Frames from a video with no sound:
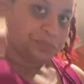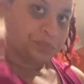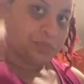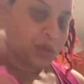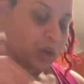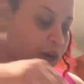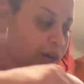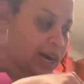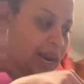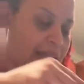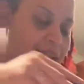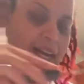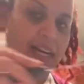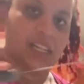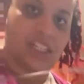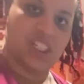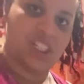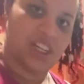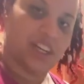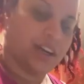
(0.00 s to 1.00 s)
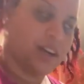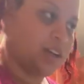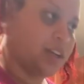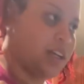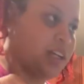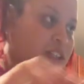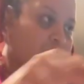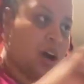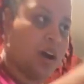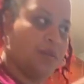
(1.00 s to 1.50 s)
I'm gonna add into here.
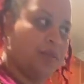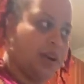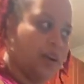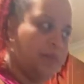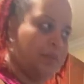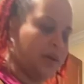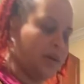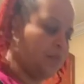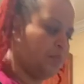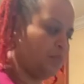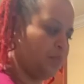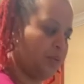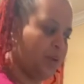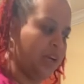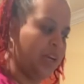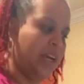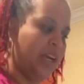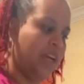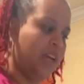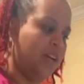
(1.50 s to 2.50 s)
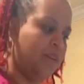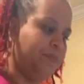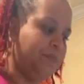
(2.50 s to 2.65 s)
It's already been preheated.